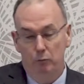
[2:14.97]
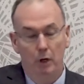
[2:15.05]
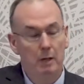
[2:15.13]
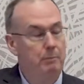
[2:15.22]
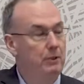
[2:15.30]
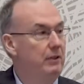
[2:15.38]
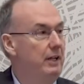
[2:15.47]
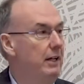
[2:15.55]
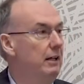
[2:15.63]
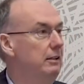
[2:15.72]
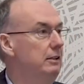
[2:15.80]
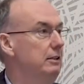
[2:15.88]
Ripened
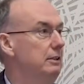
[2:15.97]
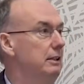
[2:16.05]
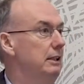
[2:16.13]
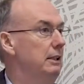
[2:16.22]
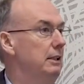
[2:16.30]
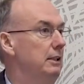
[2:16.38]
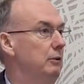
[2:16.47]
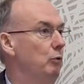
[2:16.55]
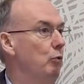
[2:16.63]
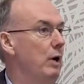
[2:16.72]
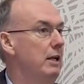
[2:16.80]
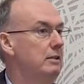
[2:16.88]
there,
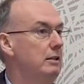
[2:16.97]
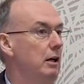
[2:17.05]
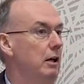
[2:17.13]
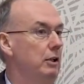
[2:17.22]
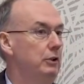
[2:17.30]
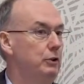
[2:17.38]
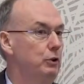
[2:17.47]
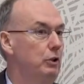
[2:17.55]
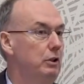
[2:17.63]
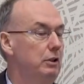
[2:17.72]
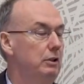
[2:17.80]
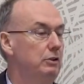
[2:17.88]
went on a
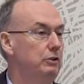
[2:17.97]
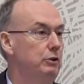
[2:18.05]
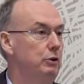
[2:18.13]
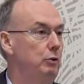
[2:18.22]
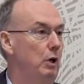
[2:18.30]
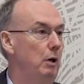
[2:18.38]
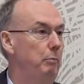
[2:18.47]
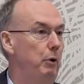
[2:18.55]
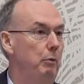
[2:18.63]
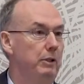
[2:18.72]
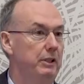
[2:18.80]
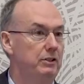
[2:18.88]
truck to a
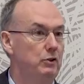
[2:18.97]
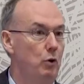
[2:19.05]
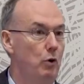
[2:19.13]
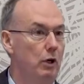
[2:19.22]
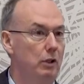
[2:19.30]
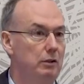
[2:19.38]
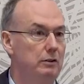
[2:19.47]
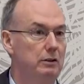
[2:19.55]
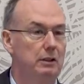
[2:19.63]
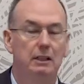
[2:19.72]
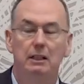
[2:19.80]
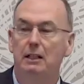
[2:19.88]
Publix store.
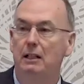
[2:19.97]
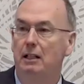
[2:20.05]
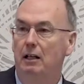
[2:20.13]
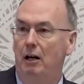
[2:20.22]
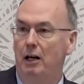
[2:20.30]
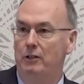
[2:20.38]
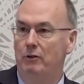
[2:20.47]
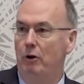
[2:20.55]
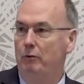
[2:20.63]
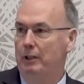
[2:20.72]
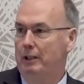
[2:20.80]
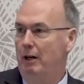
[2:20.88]
I
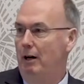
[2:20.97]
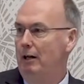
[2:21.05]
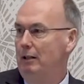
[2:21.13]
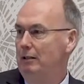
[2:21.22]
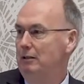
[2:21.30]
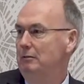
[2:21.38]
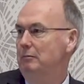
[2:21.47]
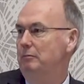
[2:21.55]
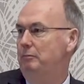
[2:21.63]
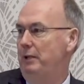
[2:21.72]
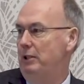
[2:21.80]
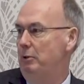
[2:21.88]
drove in a car,
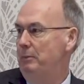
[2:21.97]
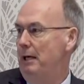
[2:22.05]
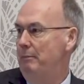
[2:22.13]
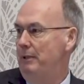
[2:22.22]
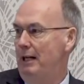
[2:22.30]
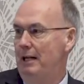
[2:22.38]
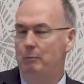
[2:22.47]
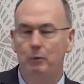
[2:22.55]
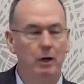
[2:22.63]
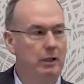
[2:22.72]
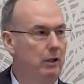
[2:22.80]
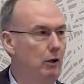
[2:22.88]
picked up that banana,
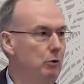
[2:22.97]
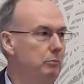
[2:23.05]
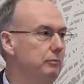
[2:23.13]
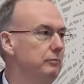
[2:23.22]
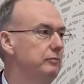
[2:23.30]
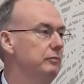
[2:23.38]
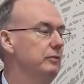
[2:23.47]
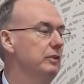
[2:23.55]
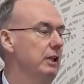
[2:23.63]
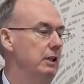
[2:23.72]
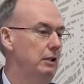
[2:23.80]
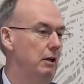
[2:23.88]
brought it home
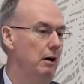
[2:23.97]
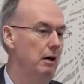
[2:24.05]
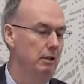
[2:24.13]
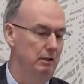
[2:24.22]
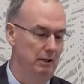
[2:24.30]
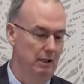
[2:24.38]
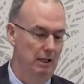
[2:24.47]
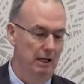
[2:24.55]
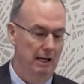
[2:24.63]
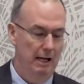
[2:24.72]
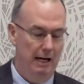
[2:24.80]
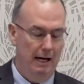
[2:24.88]
in a car,
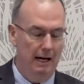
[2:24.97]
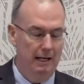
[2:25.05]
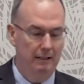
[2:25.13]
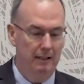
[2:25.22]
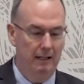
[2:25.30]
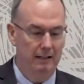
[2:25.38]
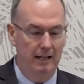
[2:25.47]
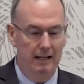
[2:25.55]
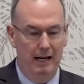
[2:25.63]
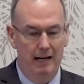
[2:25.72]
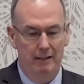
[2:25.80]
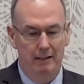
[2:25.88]
and then
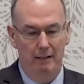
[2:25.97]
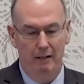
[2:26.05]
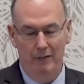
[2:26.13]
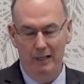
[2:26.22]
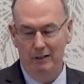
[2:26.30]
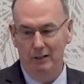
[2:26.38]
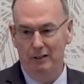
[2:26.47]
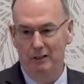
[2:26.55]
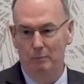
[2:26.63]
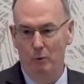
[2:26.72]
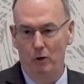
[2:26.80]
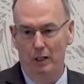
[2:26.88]
ate it eventually
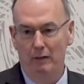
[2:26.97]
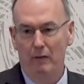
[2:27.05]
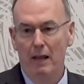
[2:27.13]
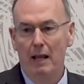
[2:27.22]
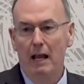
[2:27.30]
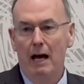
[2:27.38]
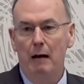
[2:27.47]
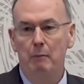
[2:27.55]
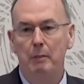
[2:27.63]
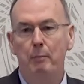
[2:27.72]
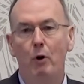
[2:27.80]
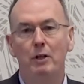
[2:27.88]
this morning. And
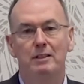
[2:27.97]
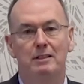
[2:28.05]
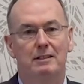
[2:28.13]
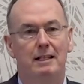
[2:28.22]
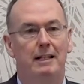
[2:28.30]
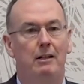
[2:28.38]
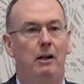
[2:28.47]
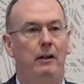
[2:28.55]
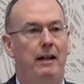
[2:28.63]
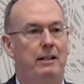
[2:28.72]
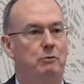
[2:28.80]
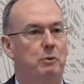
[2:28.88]
my point in saying all
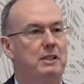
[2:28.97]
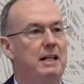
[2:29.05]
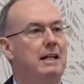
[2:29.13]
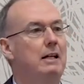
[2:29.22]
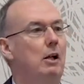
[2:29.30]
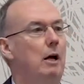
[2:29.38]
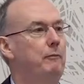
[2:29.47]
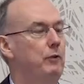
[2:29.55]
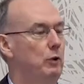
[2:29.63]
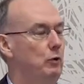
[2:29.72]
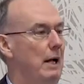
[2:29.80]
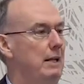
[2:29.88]
that is we take a lot
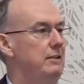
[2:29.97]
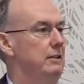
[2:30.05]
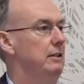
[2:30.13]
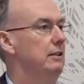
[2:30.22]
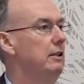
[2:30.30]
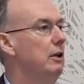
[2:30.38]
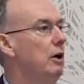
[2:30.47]
for granted.